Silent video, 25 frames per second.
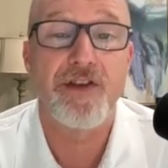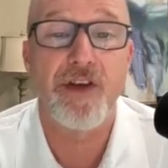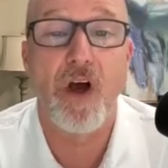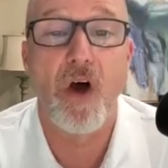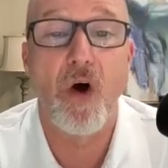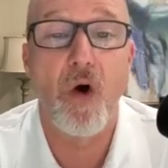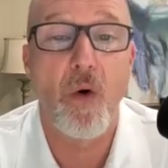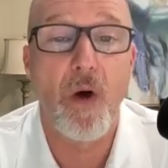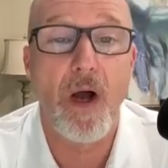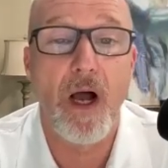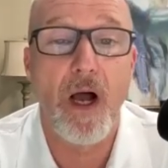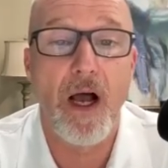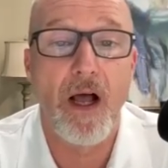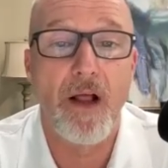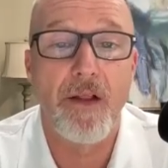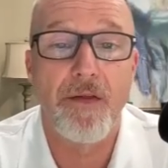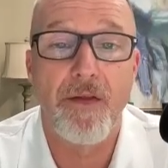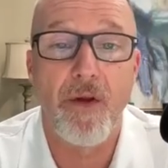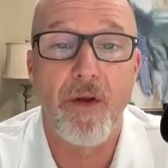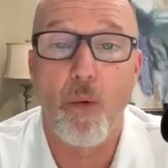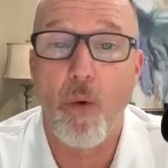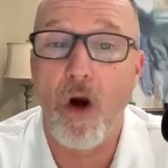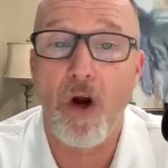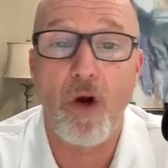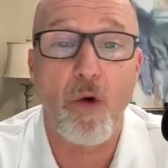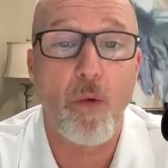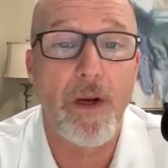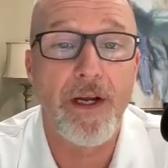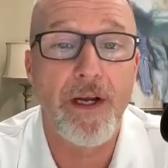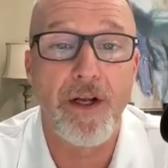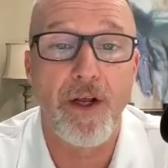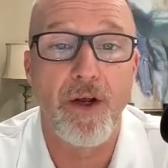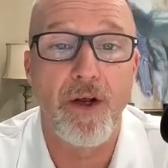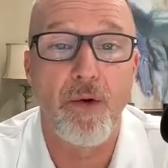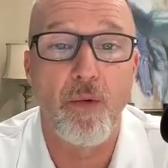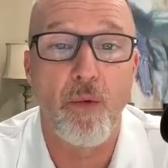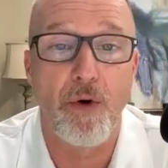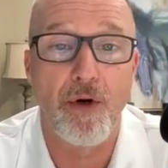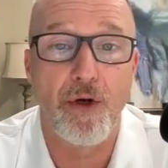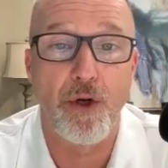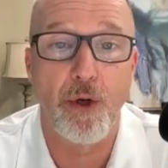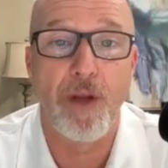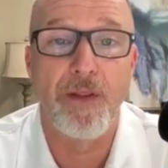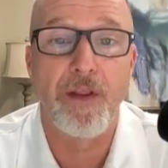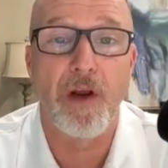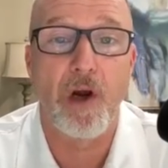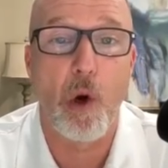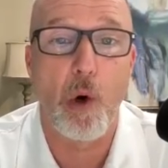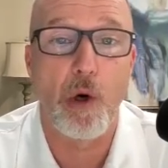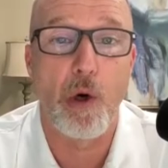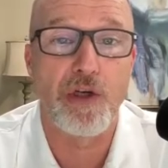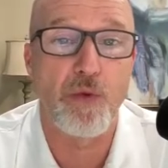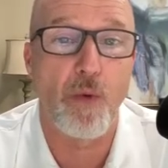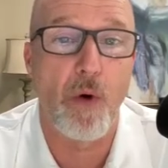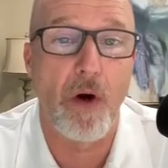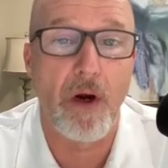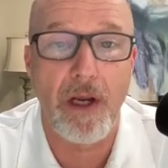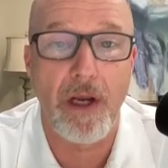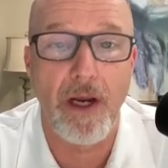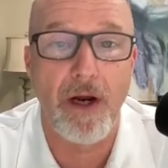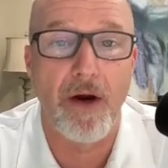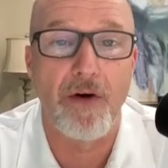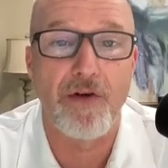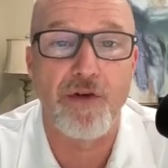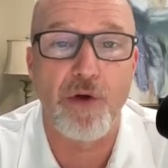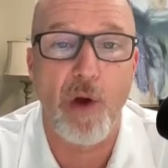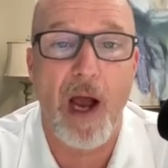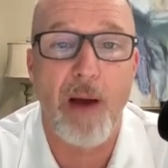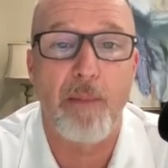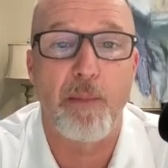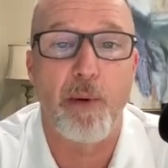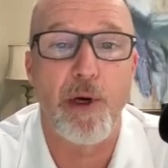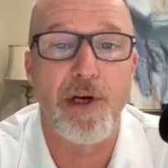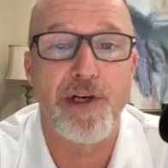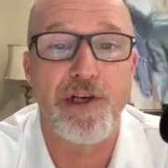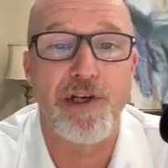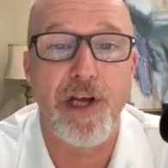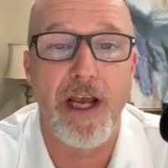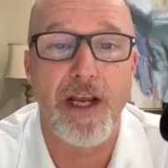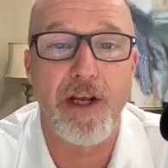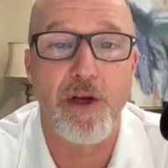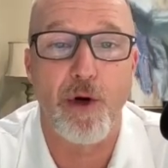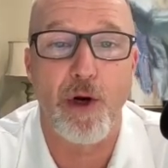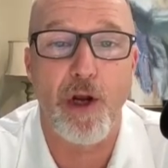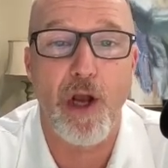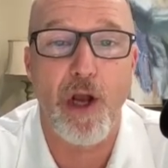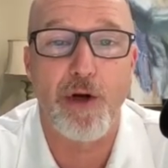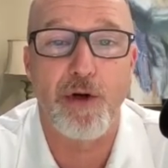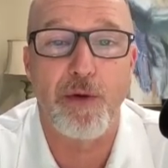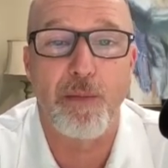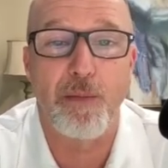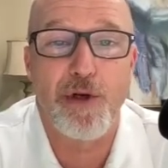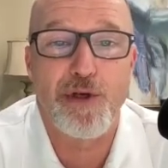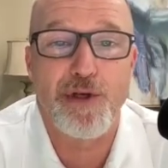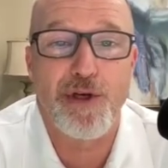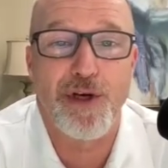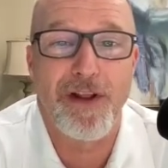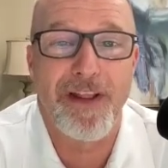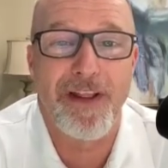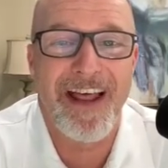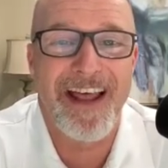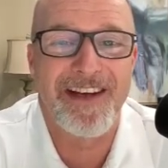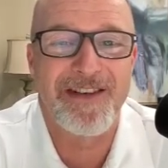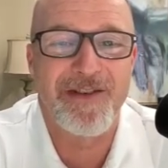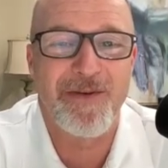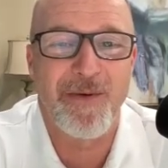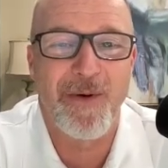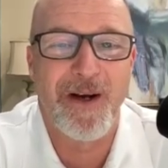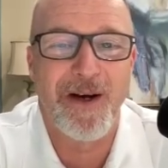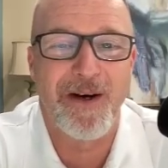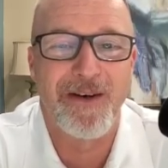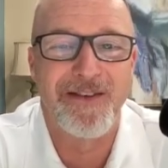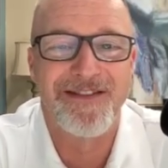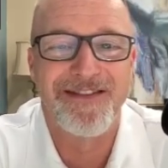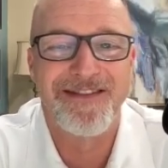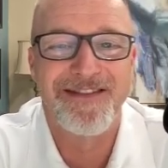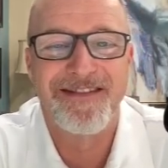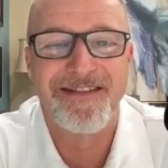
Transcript: so the work we do we're doing the lord's work here so i appreciate your contribution to that as well